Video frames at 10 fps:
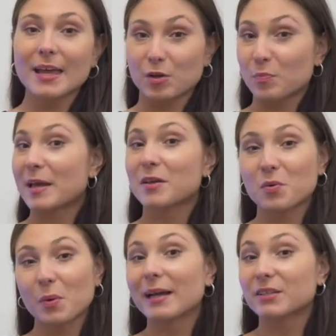it'll make it
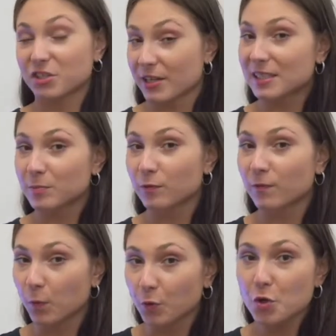quite digestible
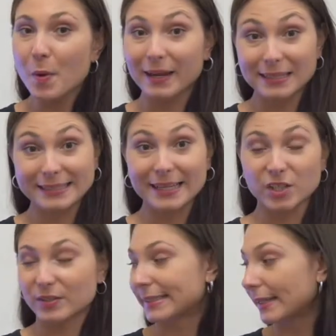for you at its
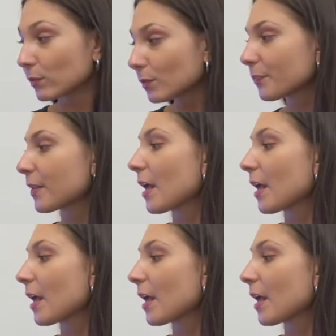largest level.